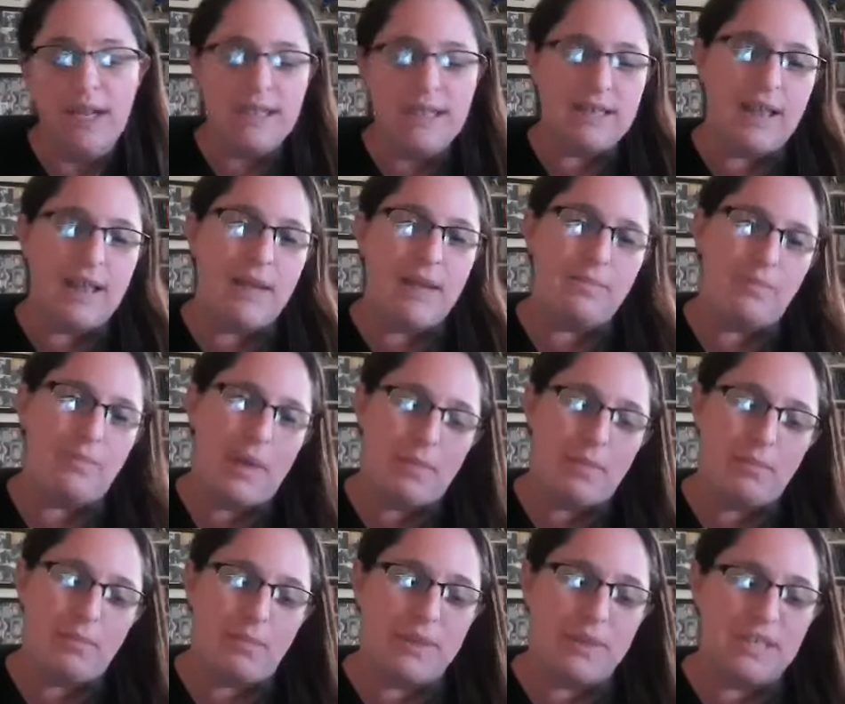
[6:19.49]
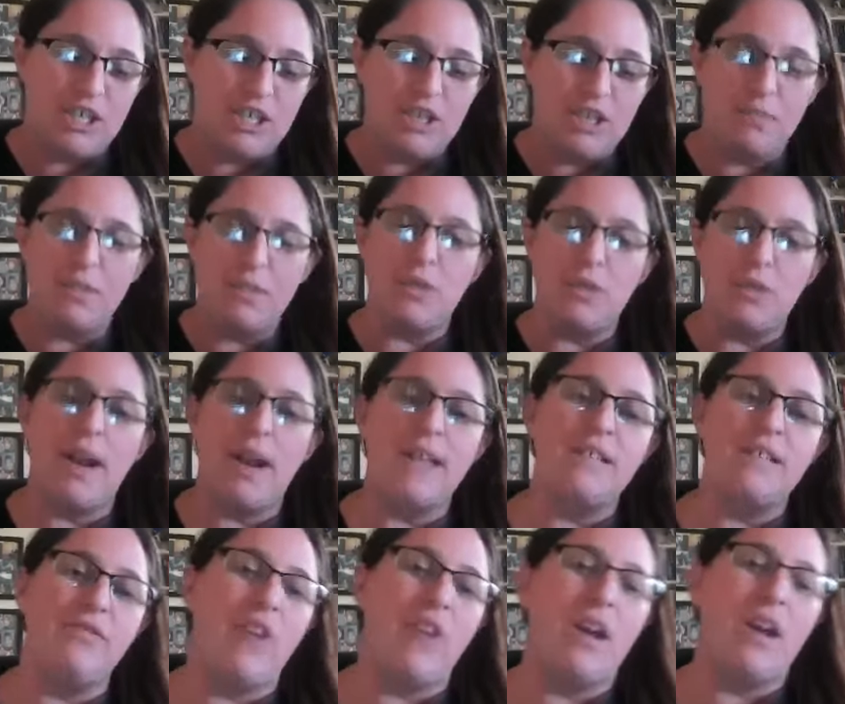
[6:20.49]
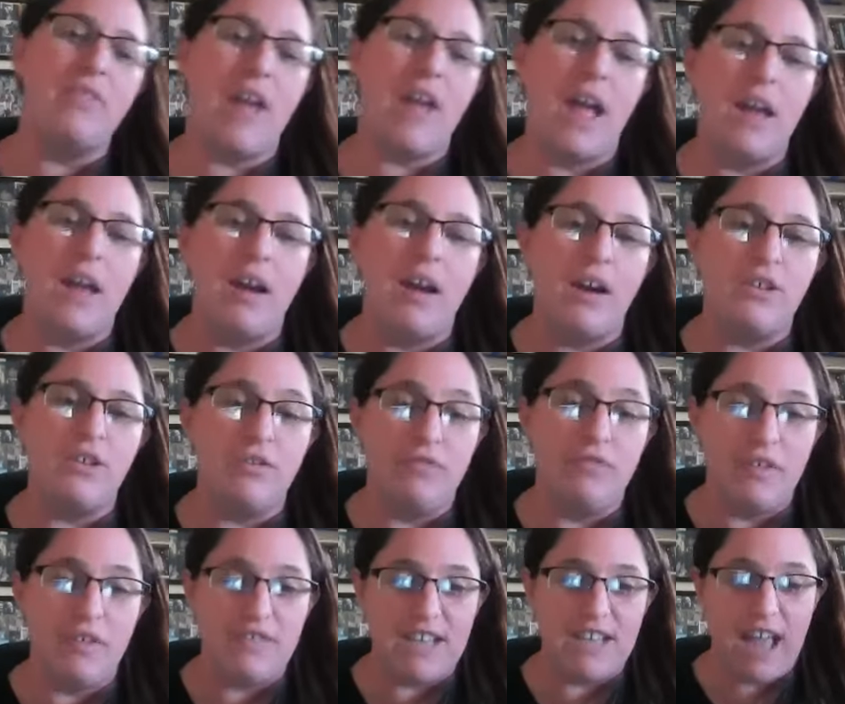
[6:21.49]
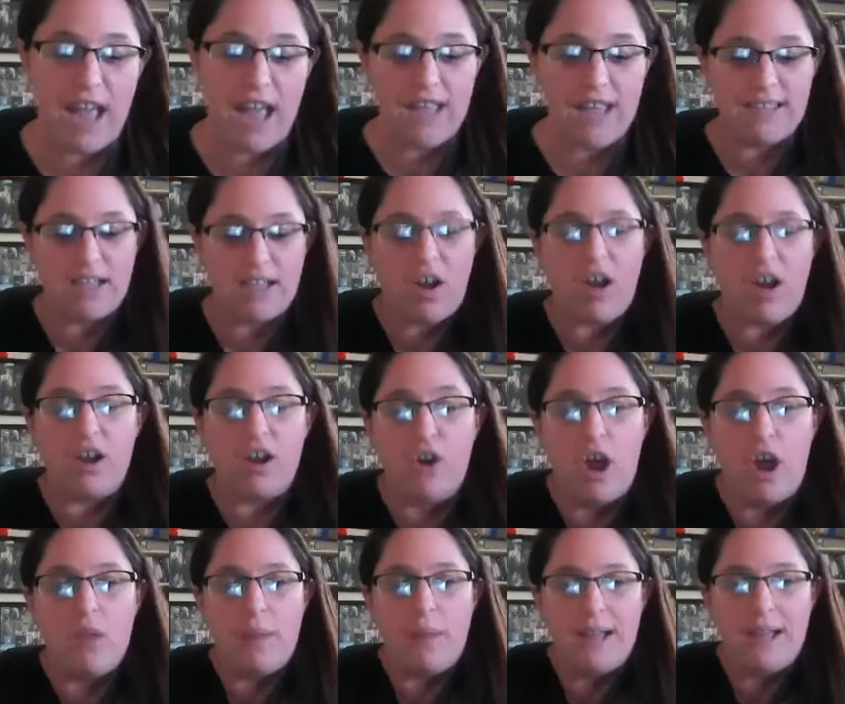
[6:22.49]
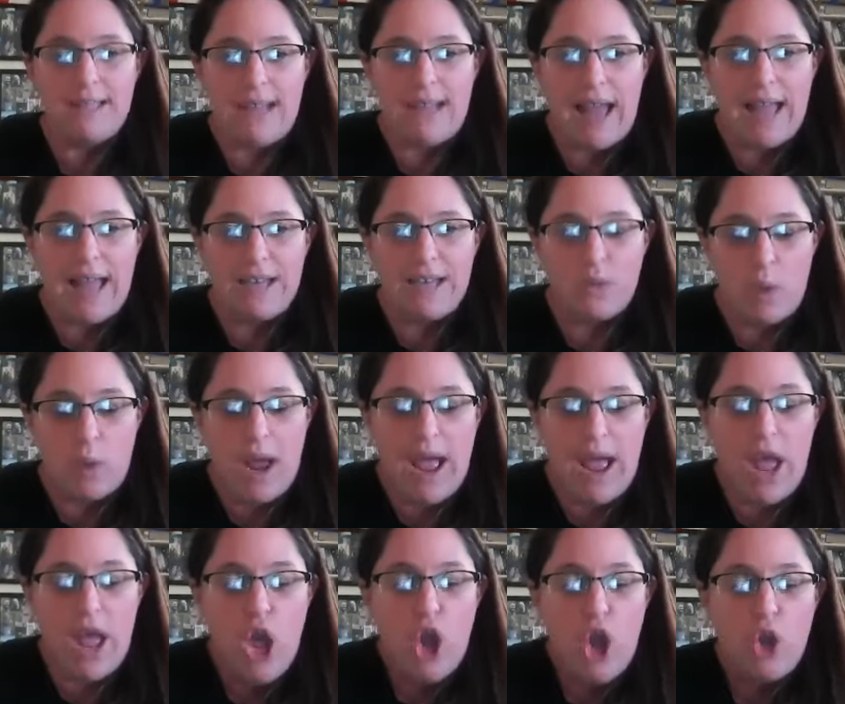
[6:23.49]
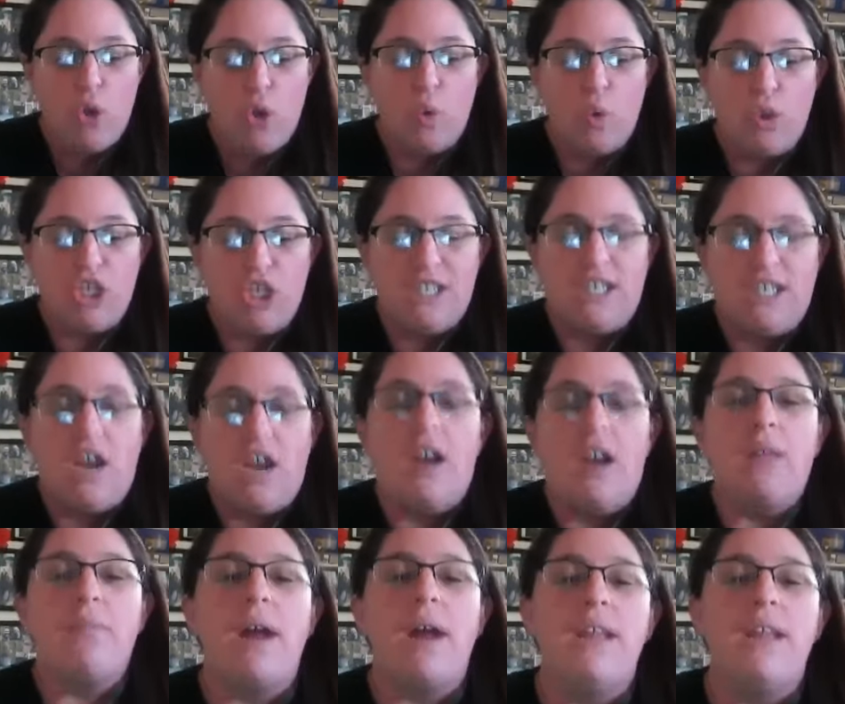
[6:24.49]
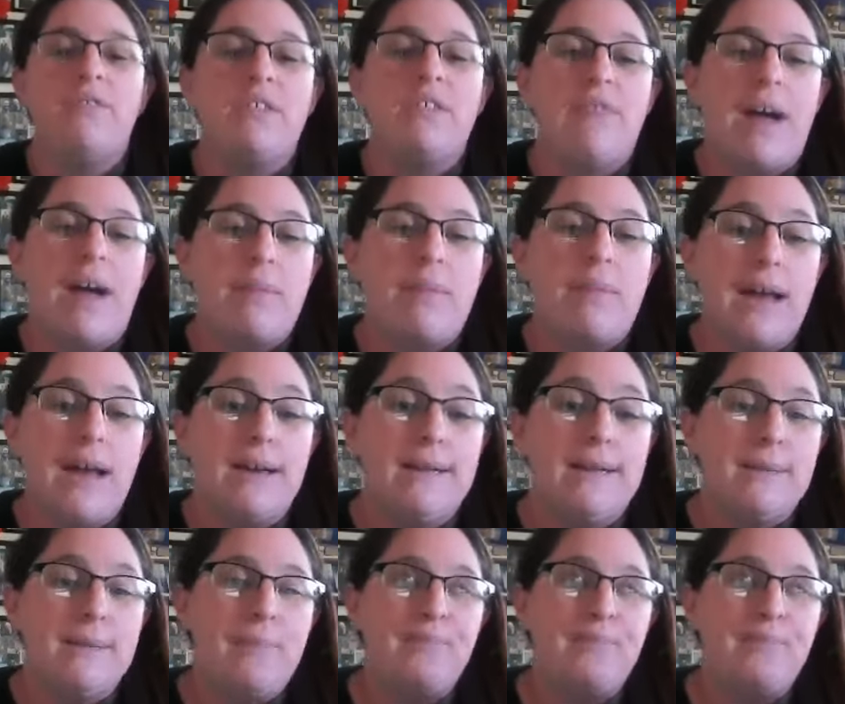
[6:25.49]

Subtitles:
So that position between 85k and 150k is the kind of no man's land where you're just earning money for the VAT man.